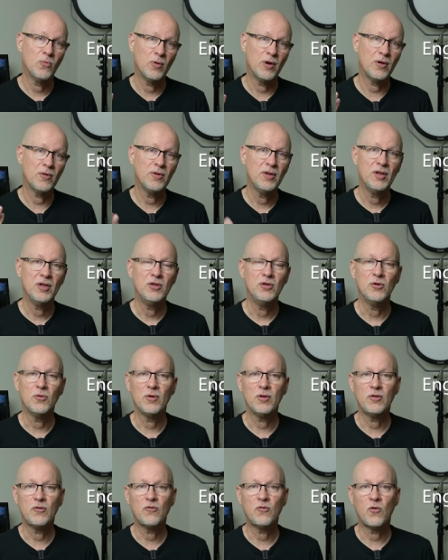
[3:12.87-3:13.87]
Well, you're
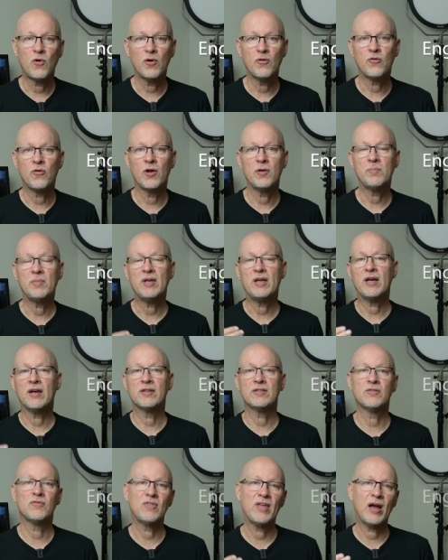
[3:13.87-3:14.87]
in the forefront
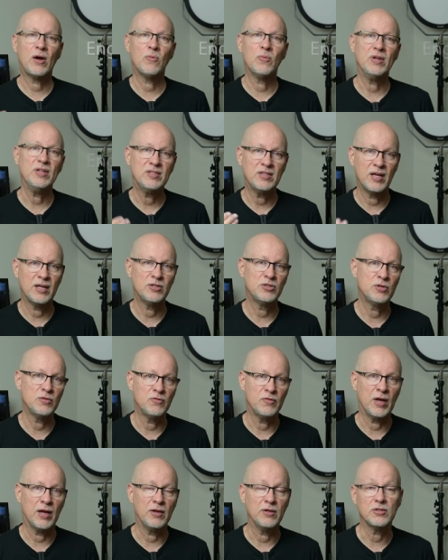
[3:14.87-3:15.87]
because of that
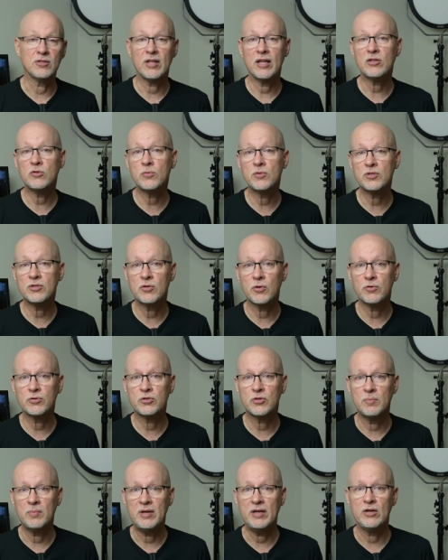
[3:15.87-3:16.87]
retention value. So that's where
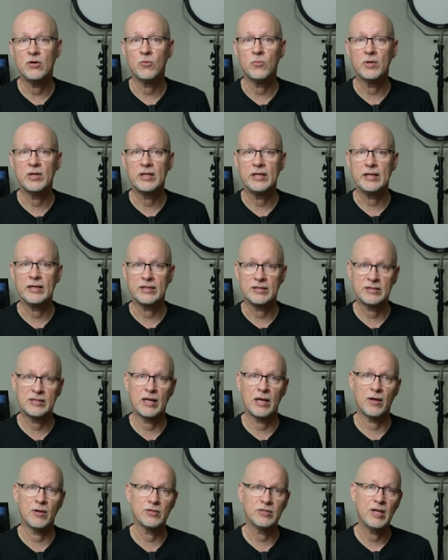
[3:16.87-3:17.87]
social media really
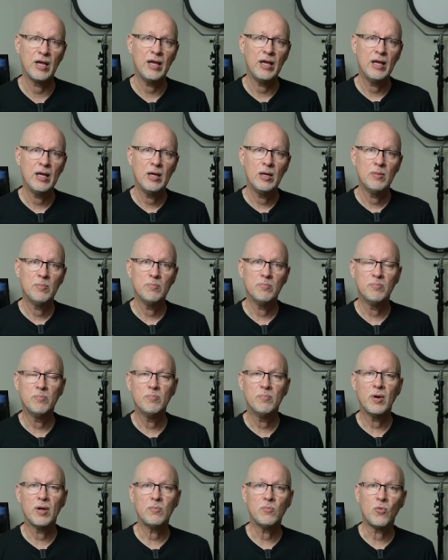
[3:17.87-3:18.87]
excels.
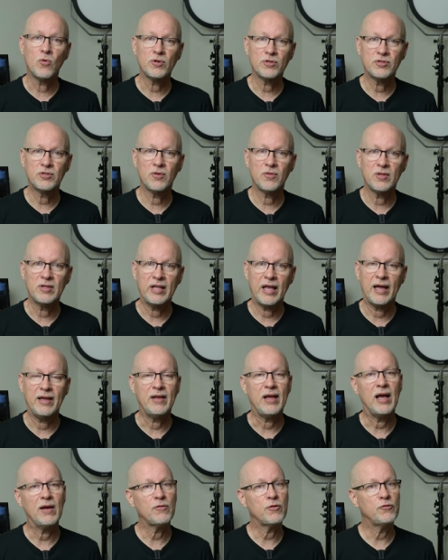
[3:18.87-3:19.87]
But more so than that,
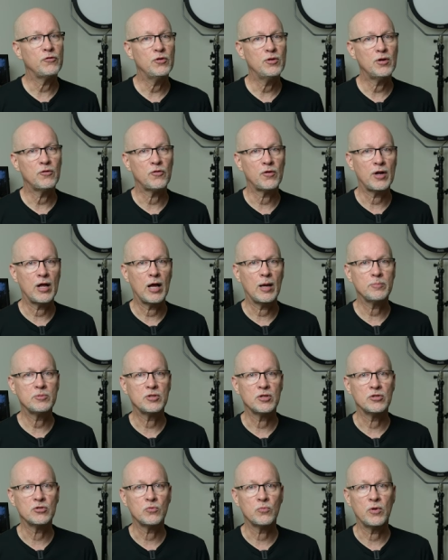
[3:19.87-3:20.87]
you have a few different
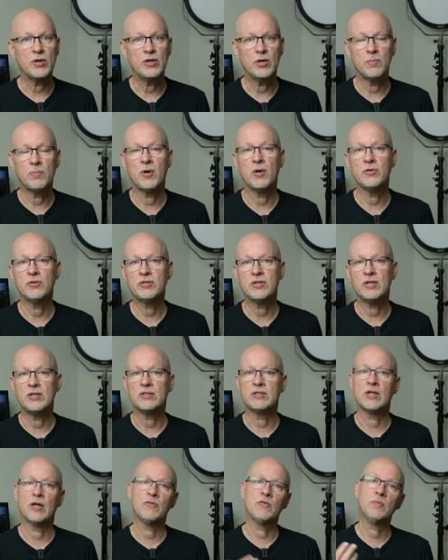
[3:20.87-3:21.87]
options when you're posting
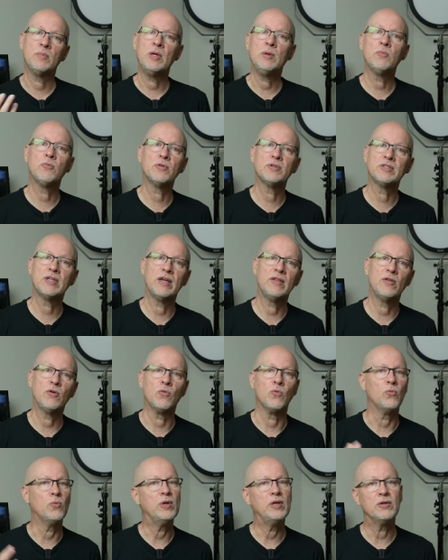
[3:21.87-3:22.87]
stuff. And people say that
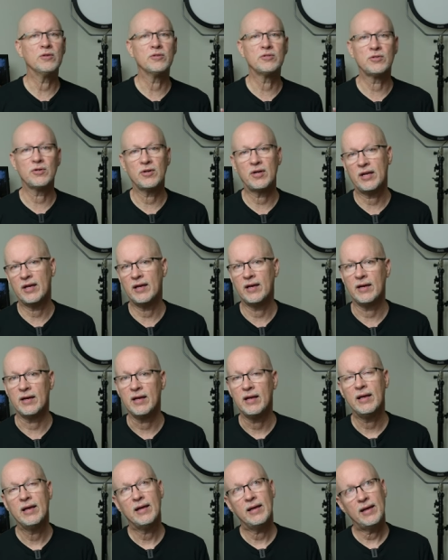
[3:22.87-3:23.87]
reels are king,
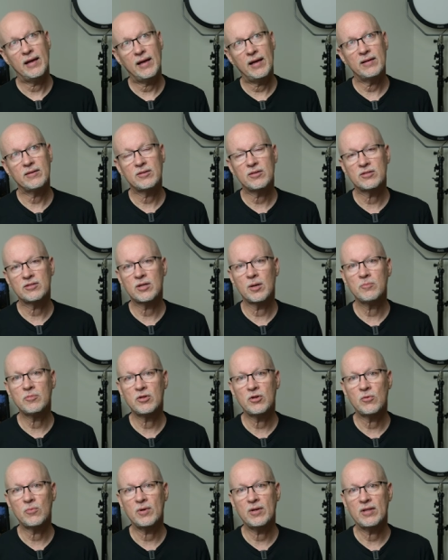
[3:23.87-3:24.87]
and to some
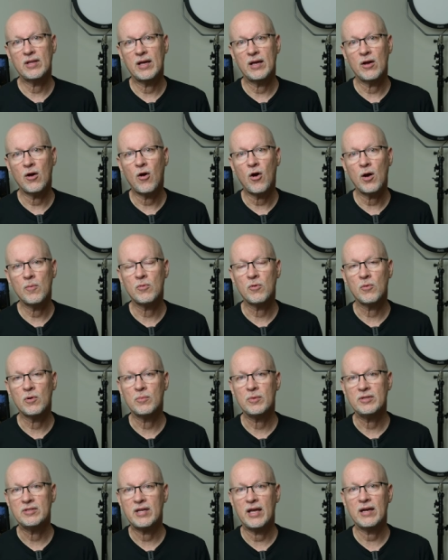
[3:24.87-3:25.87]
degree they are. But when
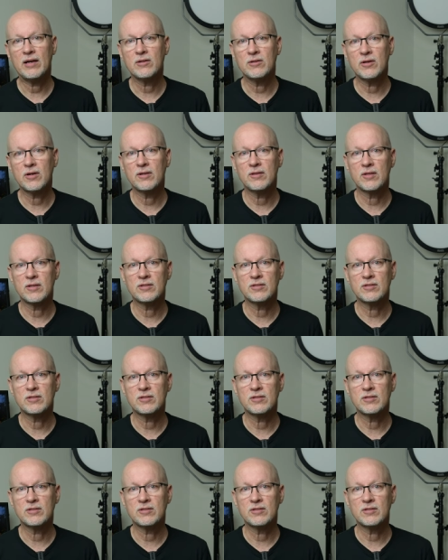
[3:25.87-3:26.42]
we take a look at the